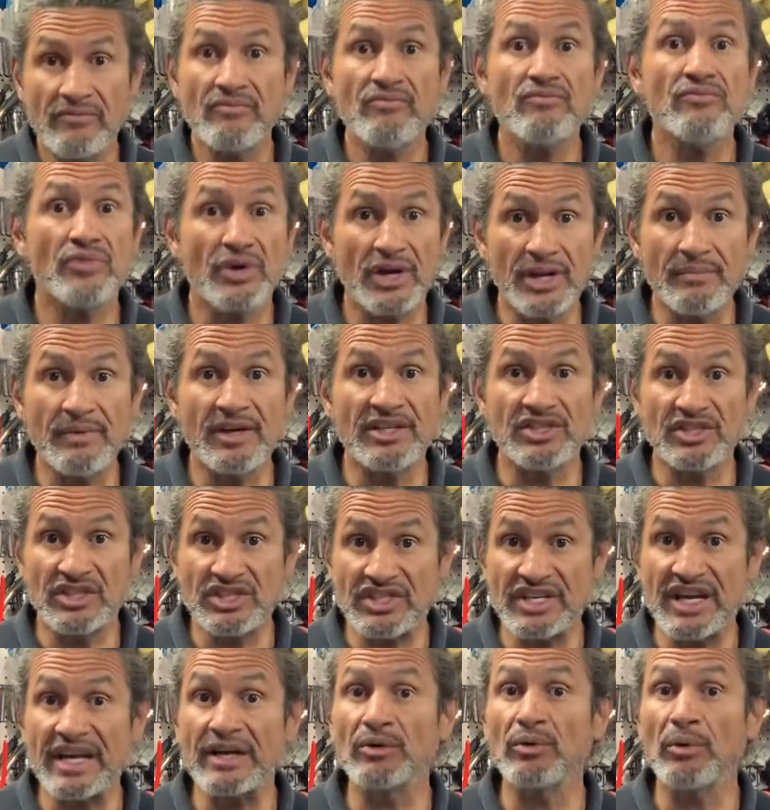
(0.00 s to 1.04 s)
pretty much a
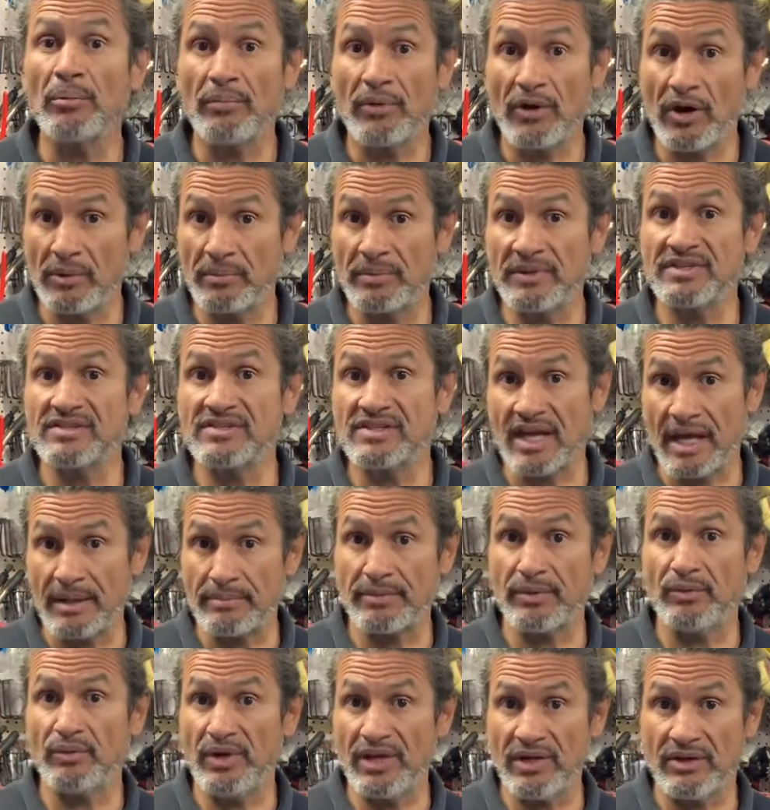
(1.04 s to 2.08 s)
general purpose type
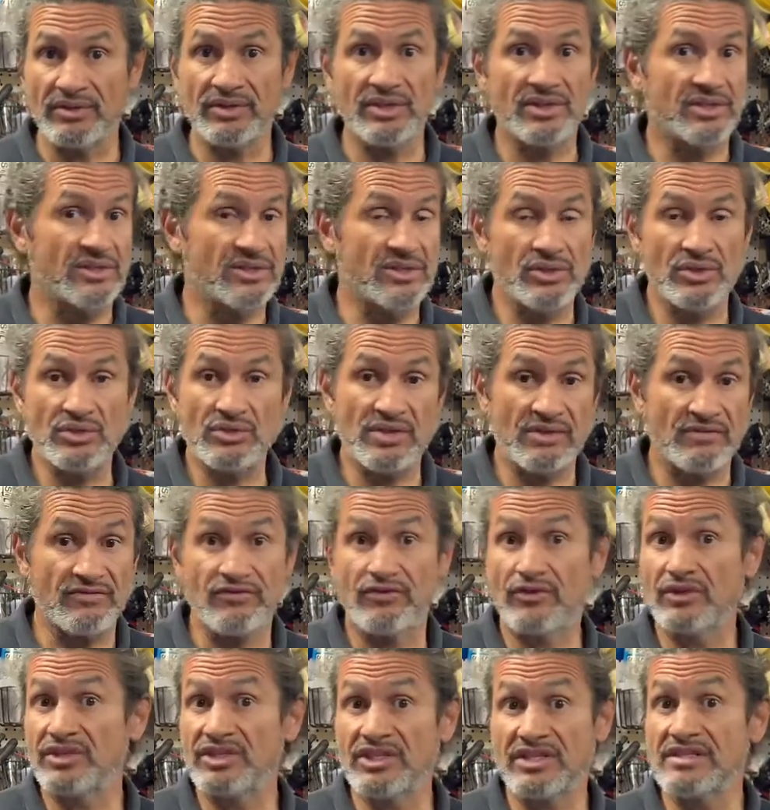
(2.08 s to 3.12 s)
of wheel. You could use it
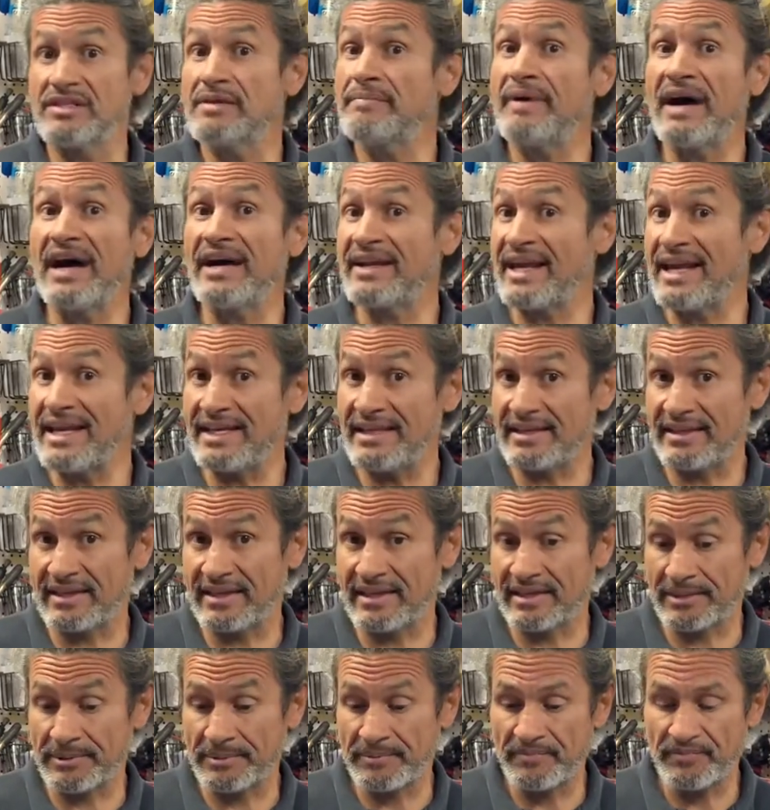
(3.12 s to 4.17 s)
for just about
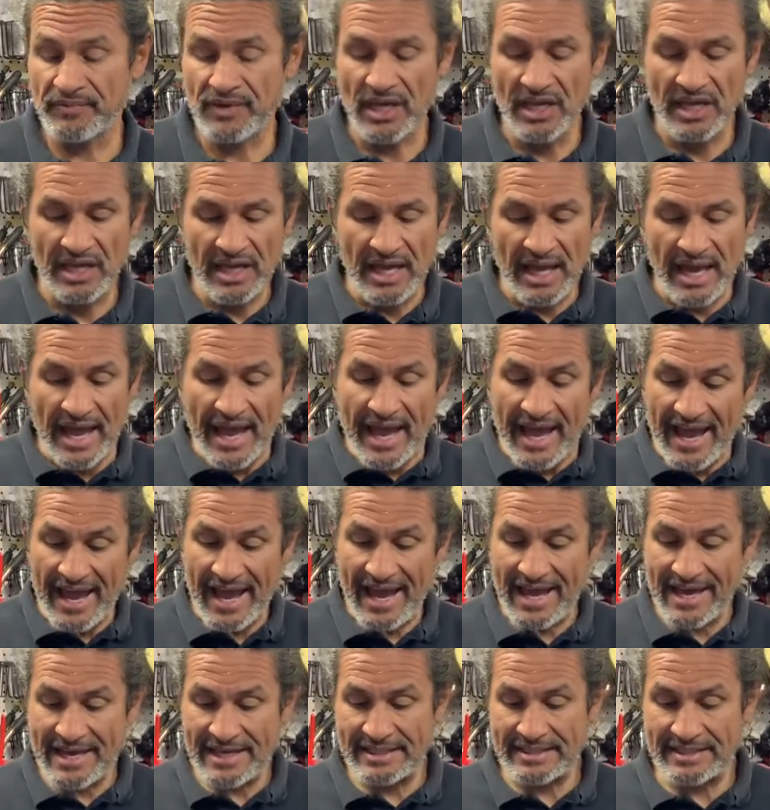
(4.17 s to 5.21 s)
anything.
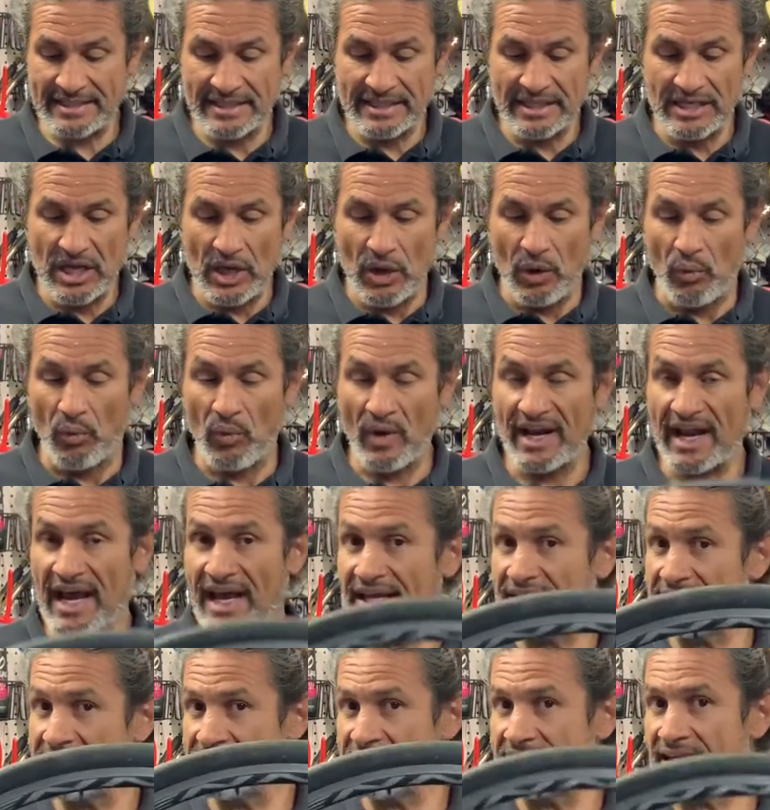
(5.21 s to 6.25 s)
And when I
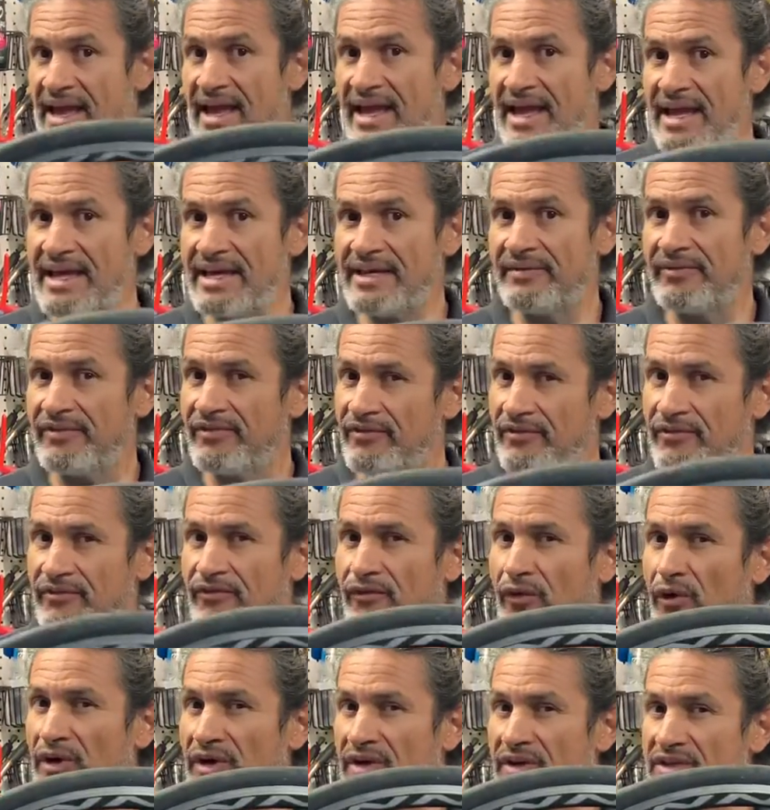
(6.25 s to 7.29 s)
say
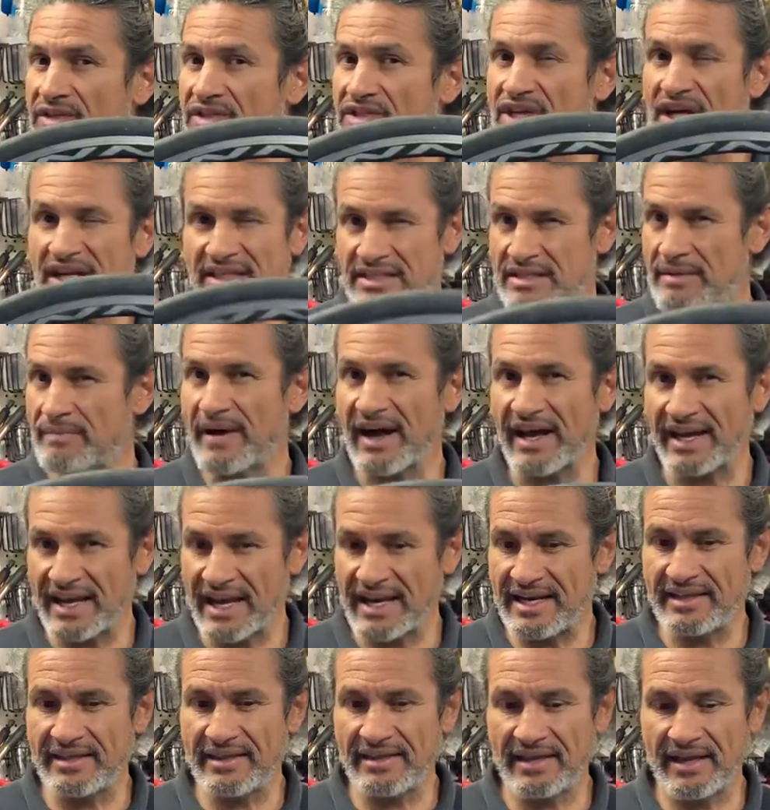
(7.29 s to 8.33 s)
for just about
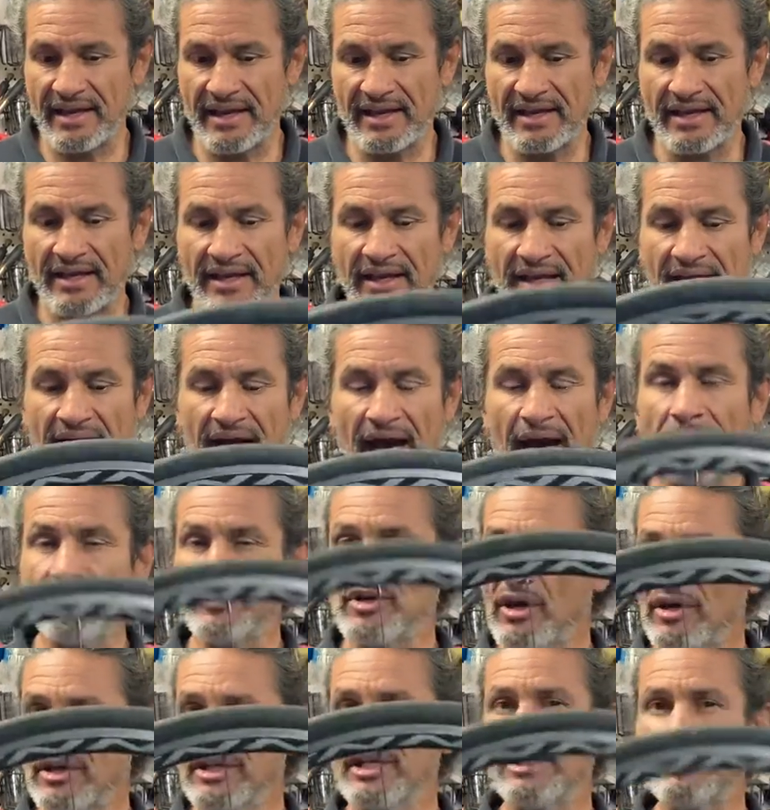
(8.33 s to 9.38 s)
anything, I'm
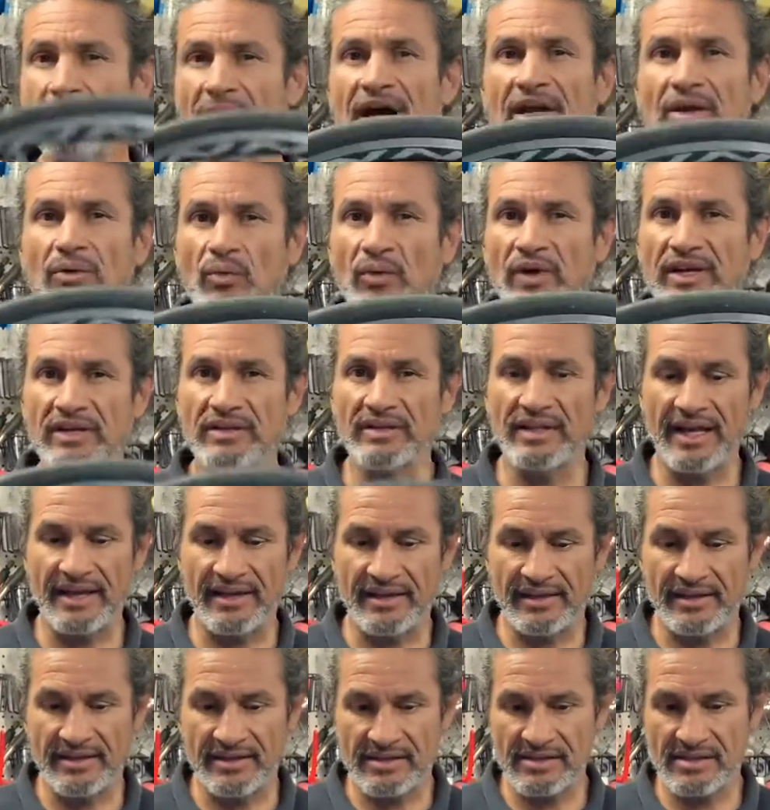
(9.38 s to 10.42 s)
talking about a wheel like
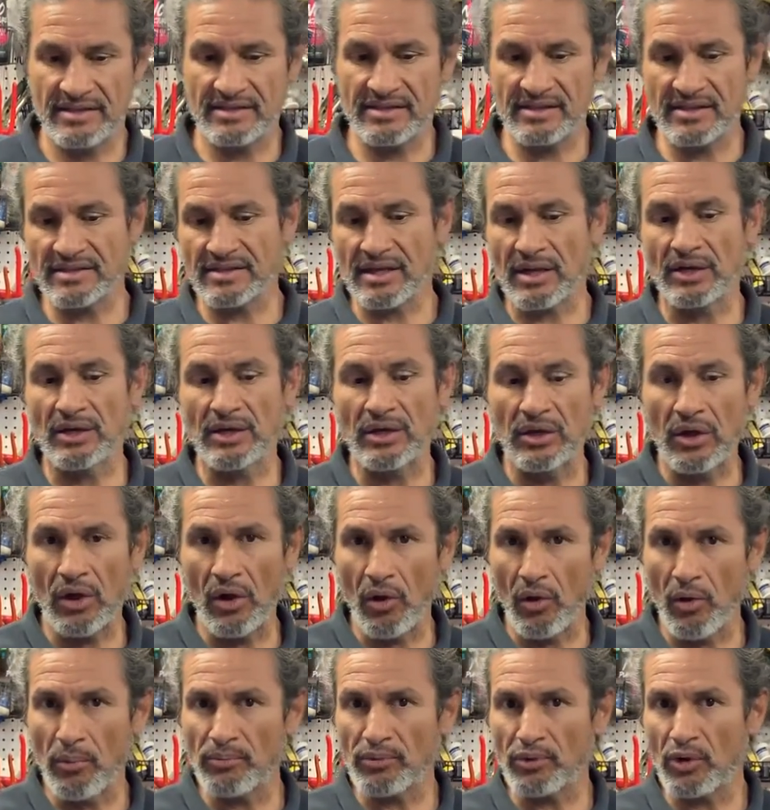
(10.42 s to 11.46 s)
this. This is a
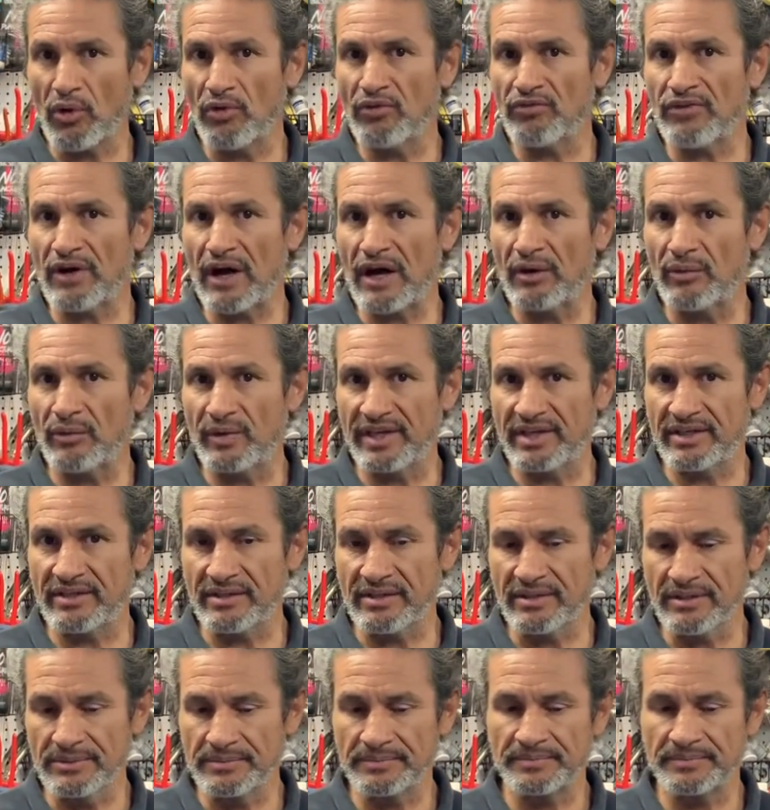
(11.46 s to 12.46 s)
low profile wheel.